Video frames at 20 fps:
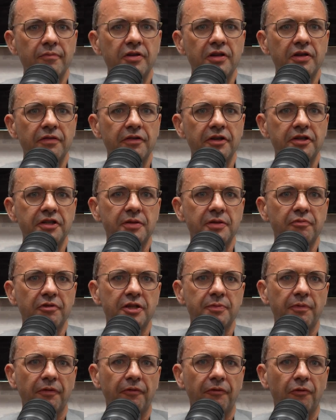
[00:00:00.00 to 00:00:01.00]
University
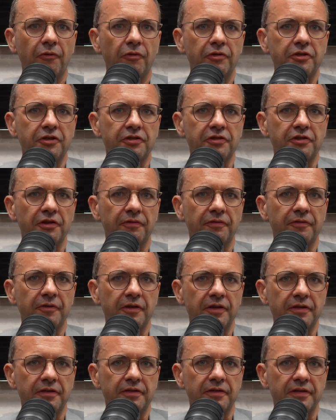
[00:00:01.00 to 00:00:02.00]
Bridge before just
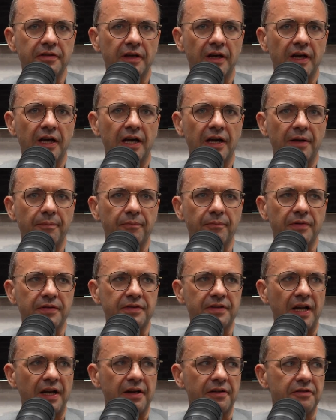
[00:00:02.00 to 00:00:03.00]
offered a
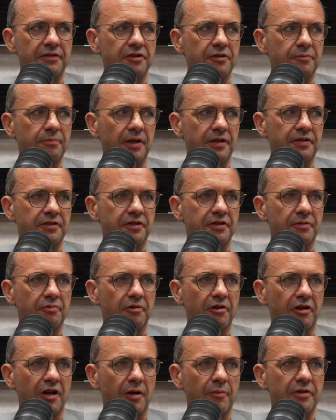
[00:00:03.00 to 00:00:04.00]
standard 2+2
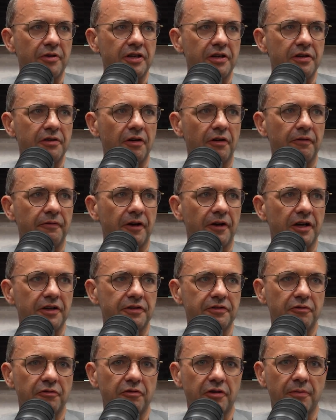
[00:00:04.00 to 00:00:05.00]
program. We didn't offer high
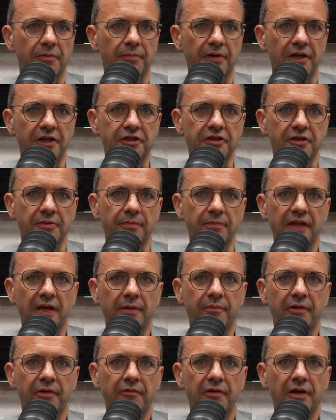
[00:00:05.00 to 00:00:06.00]
school completion, but
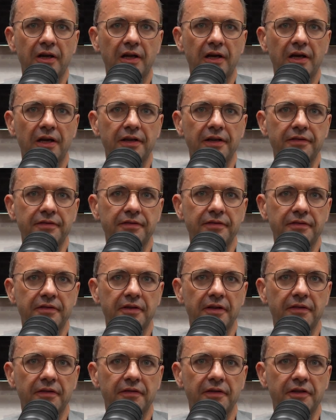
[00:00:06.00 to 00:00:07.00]
then we realized
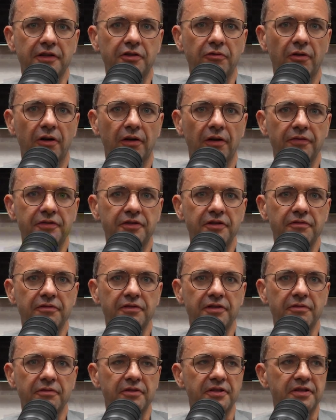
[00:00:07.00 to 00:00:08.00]
that there's quite a lot of
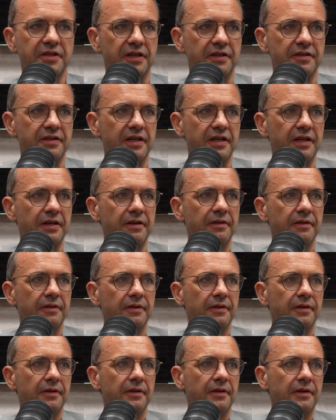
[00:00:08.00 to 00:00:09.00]
students who are 16
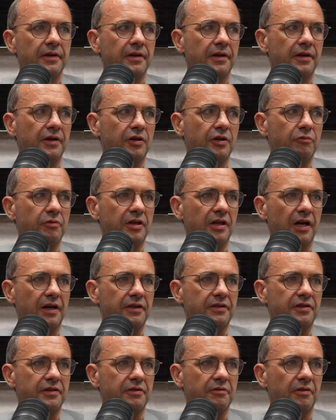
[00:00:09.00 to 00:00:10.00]
who would
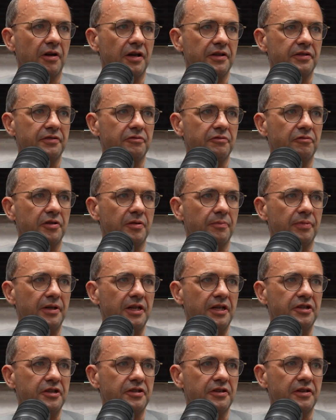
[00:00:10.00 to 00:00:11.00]
like to do high school
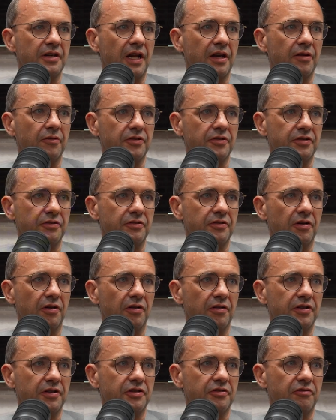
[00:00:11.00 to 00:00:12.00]
completion and also
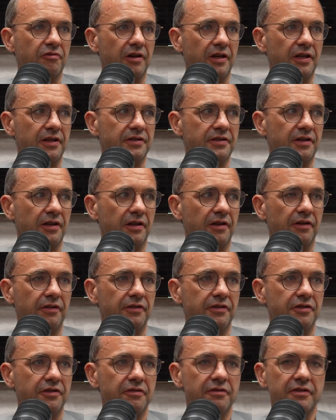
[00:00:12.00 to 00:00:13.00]
college credits. A lot of
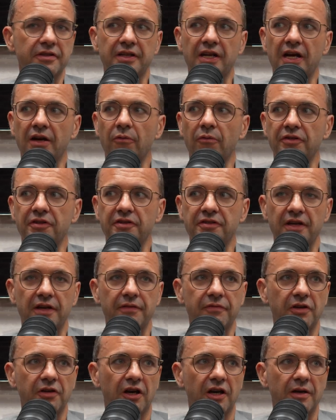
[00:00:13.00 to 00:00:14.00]
students now want to
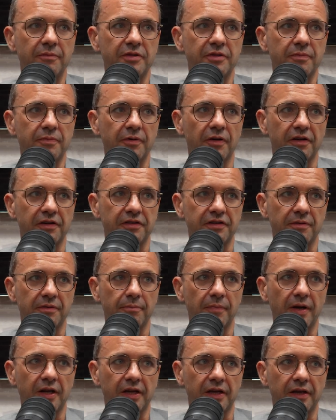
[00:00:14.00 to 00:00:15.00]
save time, to be honest, and
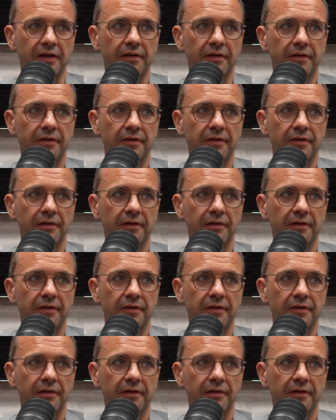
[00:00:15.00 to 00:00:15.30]
money.